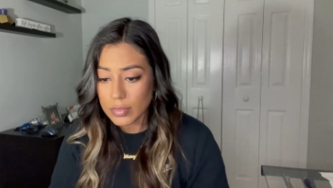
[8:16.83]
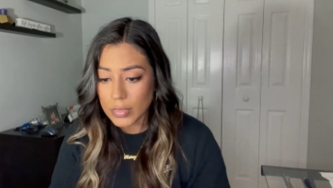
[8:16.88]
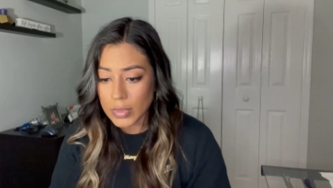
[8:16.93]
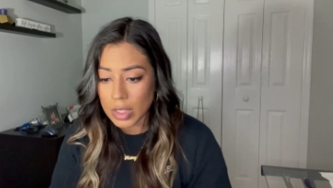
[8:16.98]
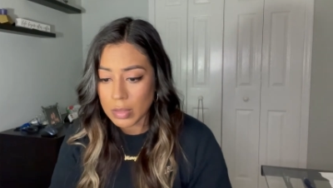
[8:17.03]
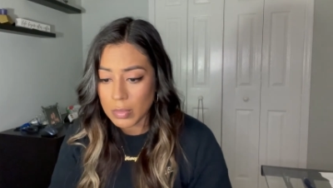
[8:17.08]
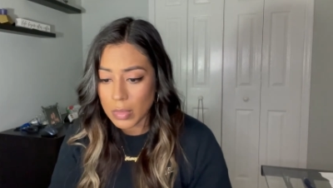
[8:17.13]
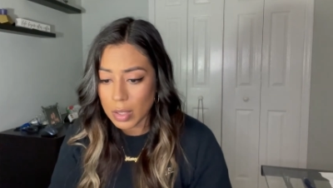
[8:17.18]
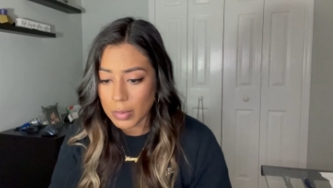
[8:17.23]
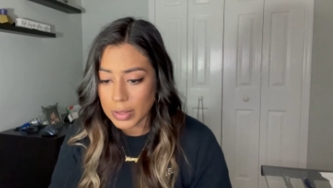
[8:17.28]

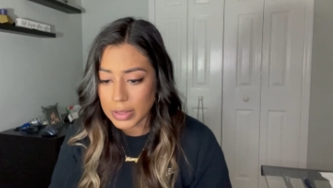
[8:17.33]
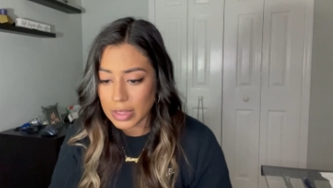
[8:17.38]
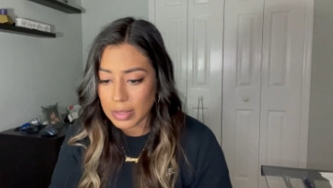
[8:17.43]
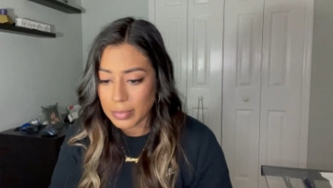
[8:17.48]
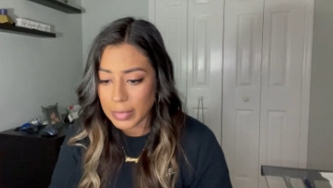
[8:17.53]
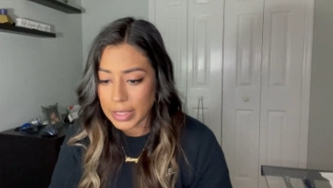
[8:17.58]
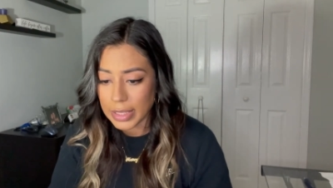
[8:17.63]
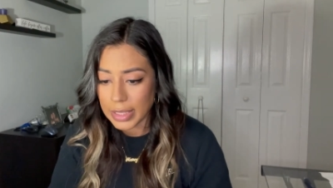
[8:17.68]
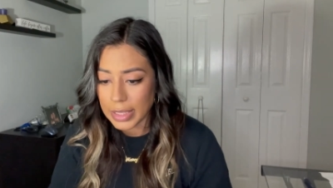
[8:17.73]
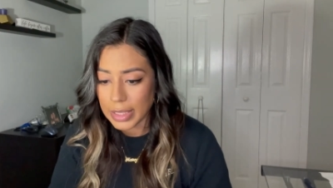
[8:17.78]
I'm always in
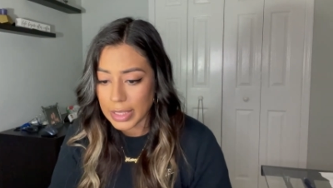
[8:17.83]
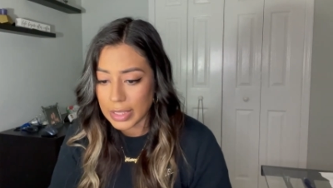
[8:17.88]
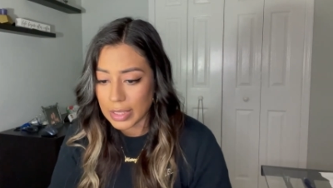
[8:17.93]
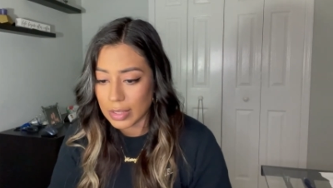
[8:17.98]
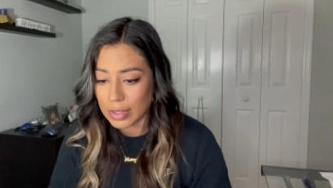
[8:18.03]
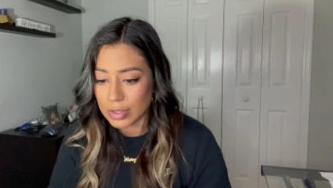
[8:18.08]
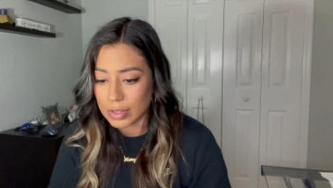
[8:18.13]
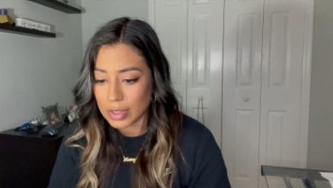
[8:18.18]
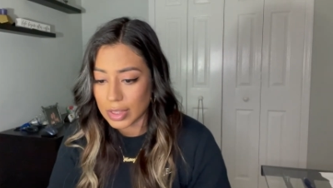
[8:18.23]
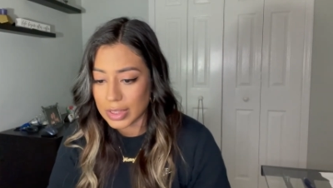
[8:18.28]
my head.
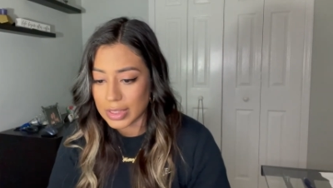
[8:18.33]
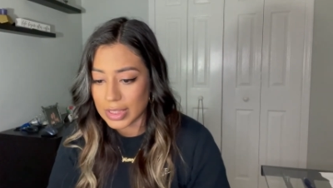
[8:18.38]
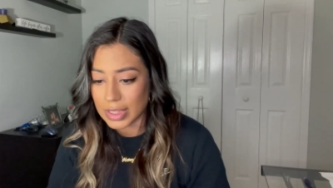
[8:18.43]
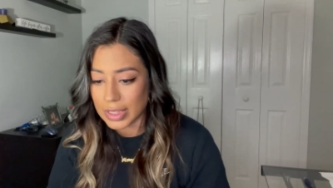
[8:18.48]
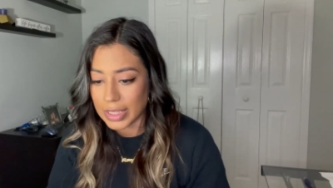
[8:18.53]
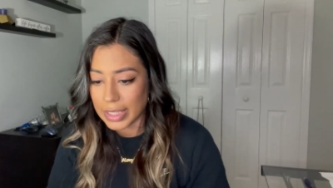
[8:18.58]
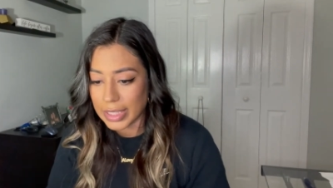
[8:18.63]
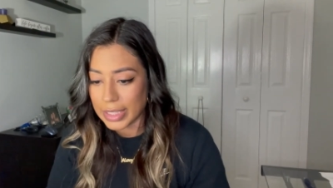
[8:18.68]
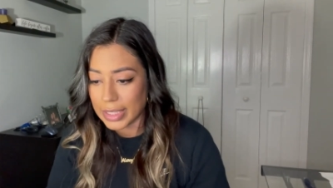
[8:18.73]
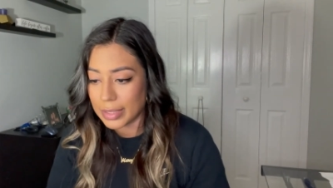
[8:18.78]
I'll start
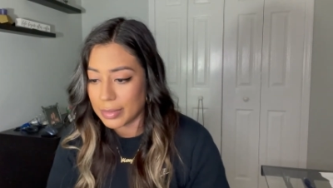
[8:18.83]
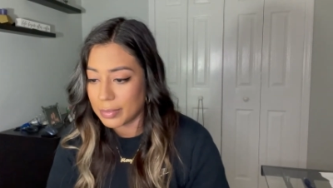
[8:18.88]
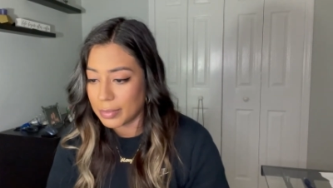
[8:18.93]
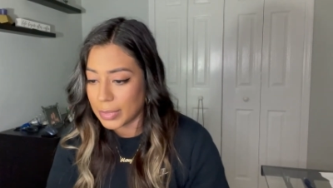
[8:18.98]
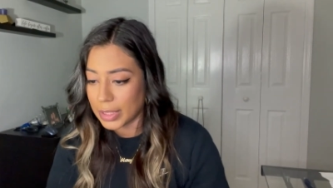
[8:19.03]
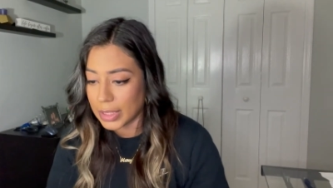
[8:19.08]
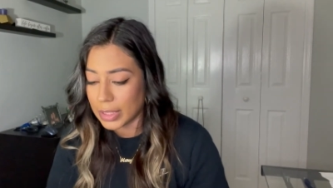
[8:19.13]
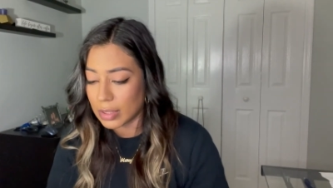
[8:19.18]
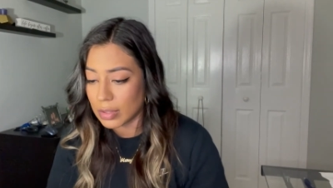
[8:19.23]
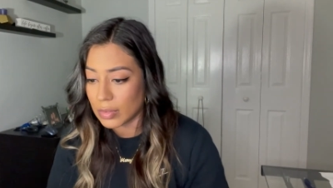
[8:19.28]
today,
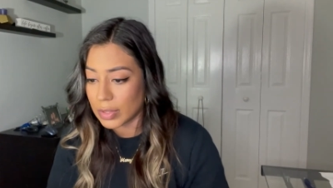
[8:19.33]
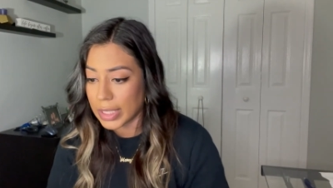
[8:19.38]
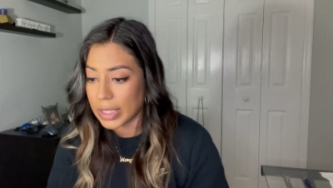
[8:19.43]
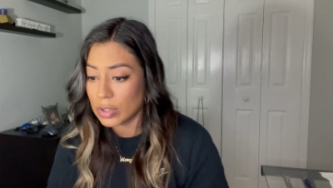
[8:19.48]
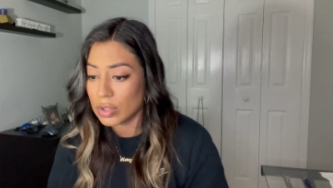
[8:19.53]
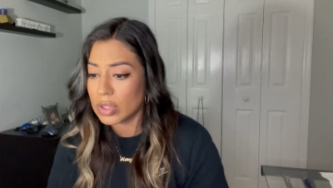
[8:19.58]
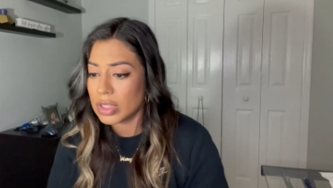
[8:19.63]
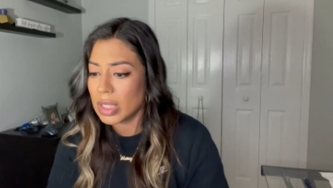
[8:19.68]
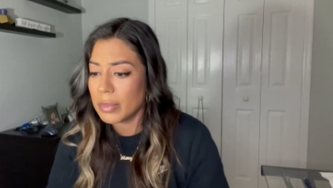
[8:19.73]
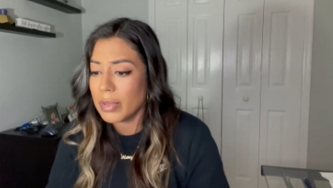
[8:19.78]
me. Okay,
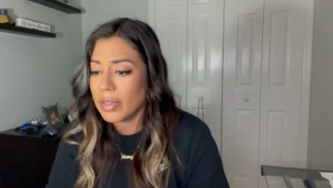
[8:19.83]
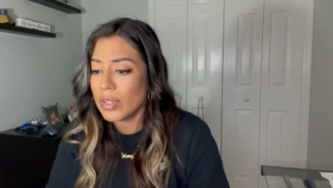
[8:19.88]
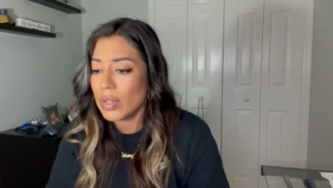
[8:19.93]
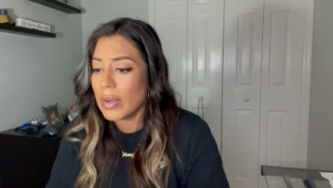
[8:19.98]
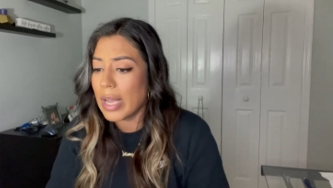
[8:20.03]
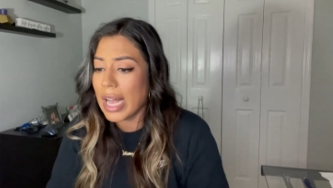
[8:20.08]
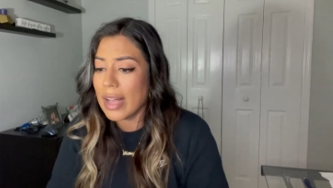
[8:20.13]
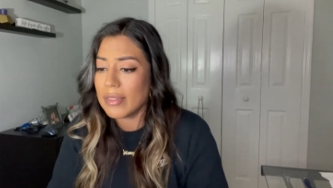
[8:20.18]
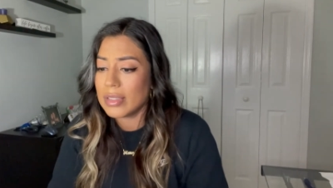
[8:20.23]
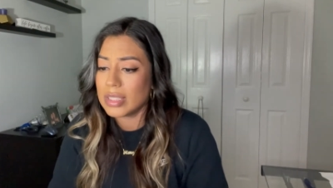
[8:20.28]
so some of you
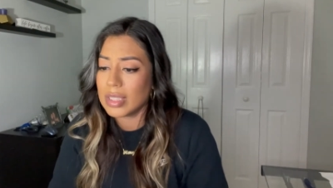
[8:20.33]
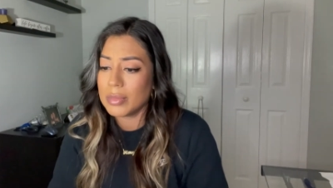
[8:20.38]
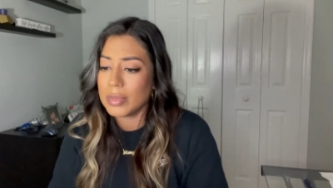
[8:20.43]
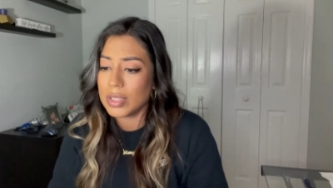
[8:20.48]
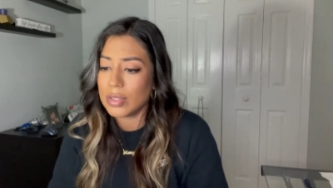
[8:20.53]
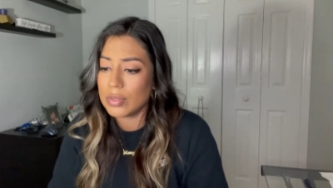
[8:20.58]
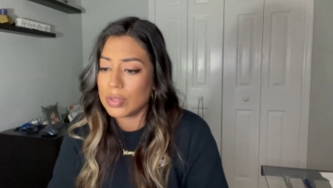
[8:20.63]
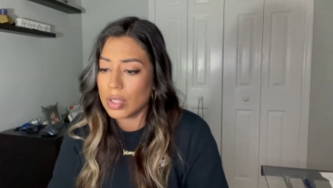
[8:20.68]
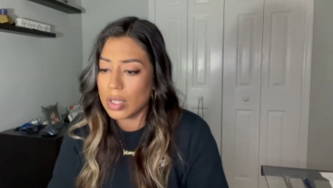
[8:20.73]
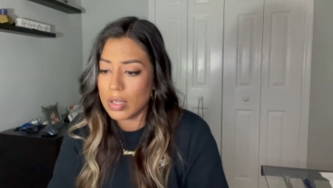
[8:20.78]
have it, some of
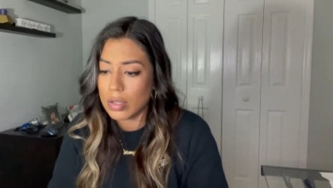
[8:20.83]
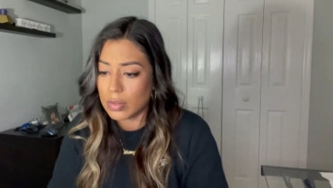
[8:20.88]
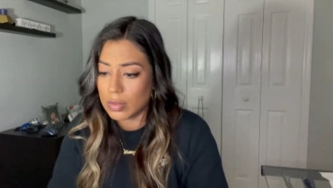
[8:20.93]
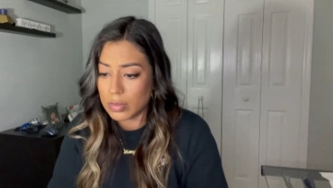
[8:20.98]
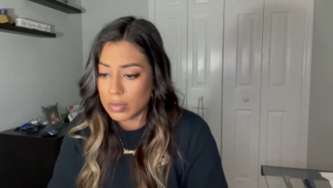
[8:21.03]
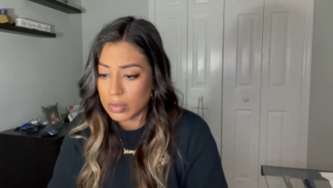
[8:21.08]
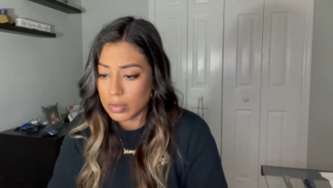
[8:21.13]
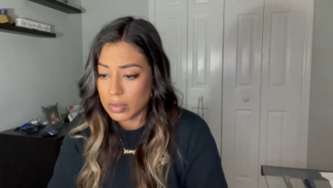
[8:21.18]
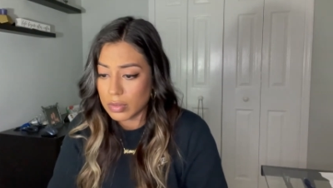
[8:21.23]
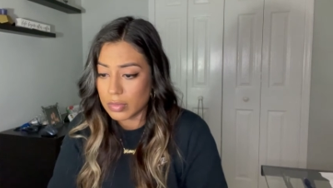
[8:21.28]
you
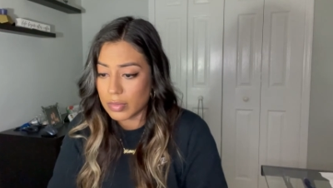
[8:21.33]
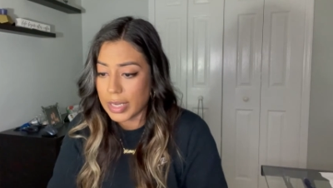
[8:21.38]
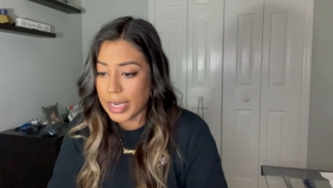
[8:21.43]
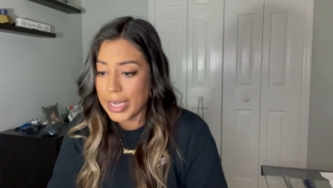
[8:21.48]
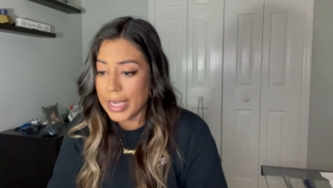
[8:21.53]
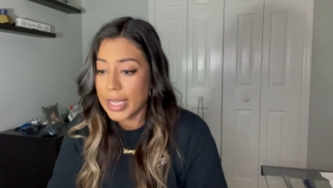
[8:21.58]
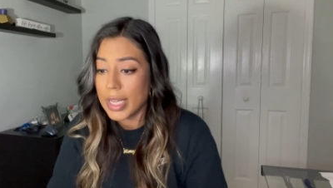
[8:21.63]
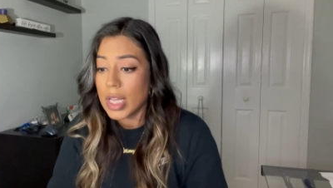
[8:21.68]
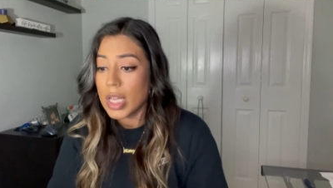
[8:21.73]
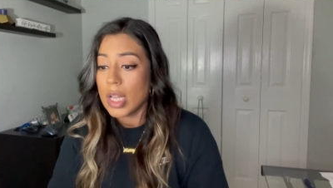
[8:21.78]
don't,
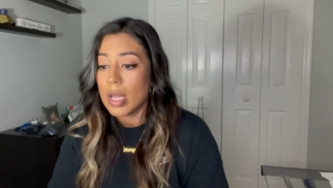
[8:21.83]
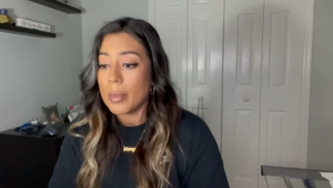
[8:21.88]
right?